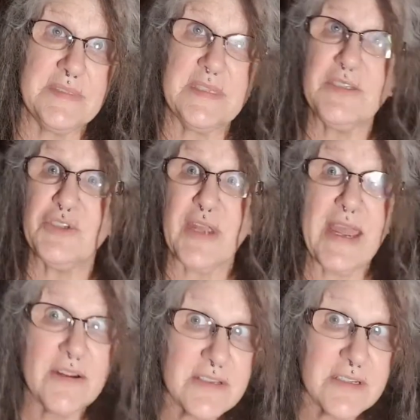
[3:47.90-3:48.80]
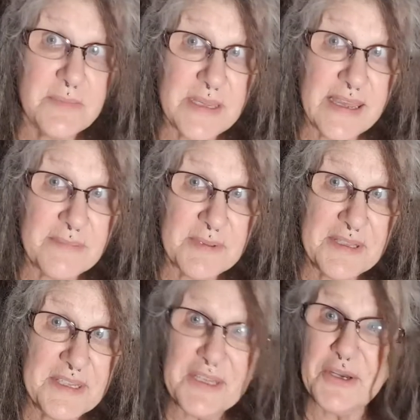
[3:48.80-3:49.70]
since your hair's going to be kept
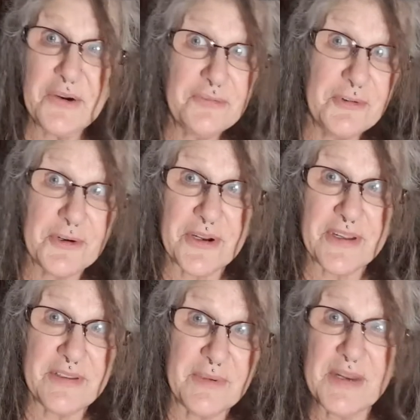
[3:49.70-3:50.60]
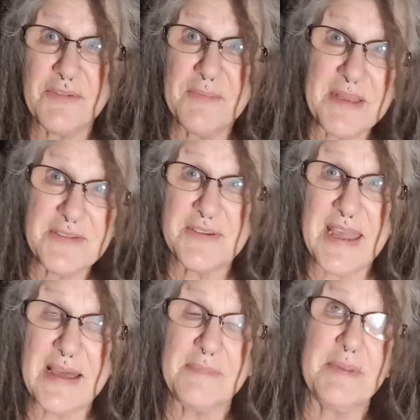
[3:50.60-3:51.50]
clean, go for it. Whatever makes you
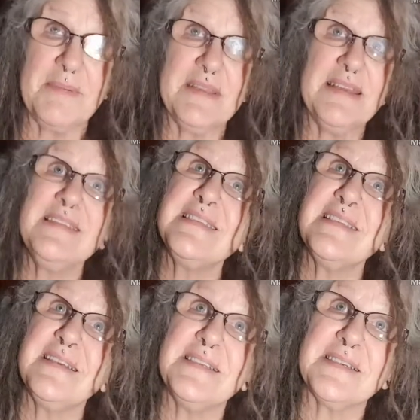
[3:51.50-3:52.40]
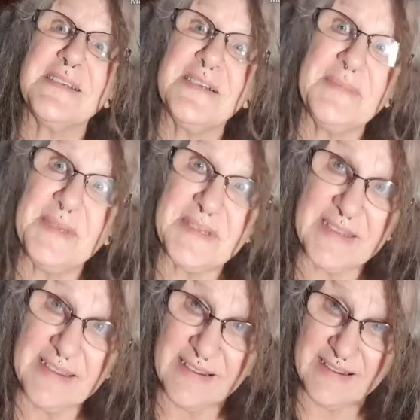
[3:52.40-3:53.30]
happy. But that's not the comment I
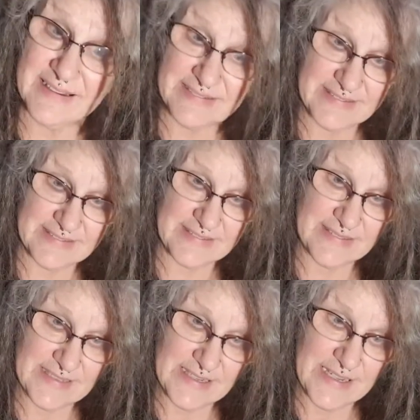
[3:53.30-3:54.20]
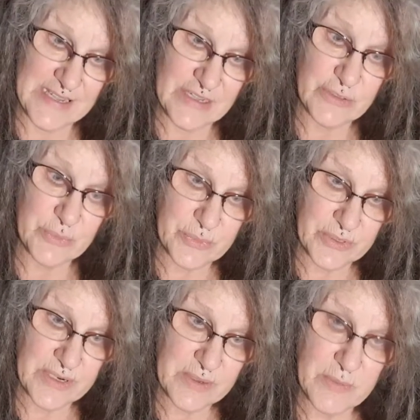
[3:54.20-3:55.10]
got. The
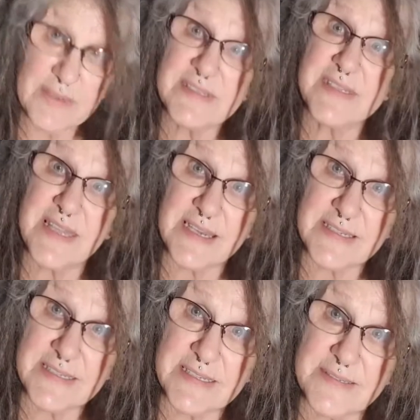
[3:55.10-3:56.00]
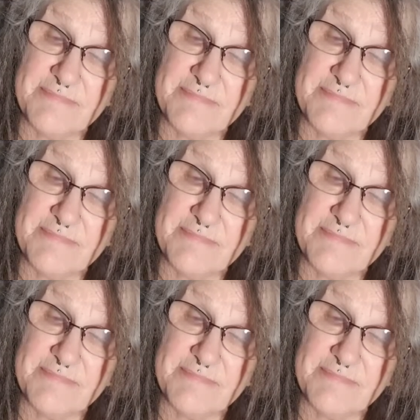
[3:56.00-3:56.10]
wording was thus.